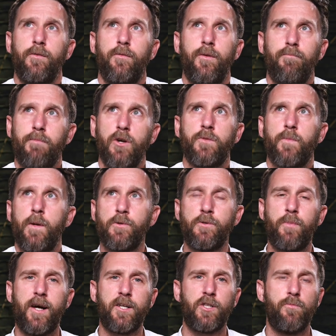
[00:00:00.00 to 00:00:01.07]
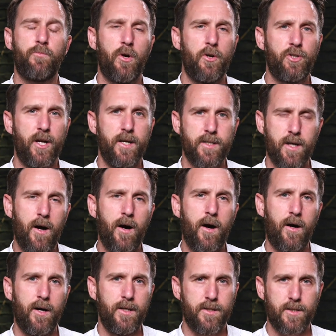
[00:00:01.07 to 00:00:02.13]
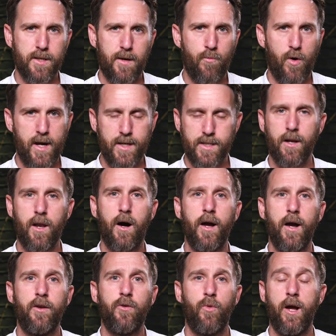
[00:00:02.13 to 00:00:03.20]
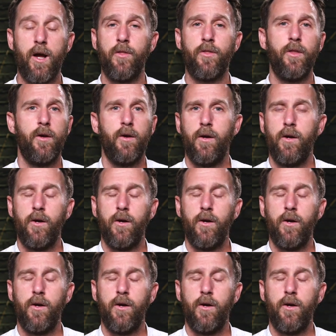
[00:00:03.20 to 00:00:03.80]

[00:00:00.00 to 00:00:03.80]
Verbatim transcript: and most people's passion projects are in some ways aligned with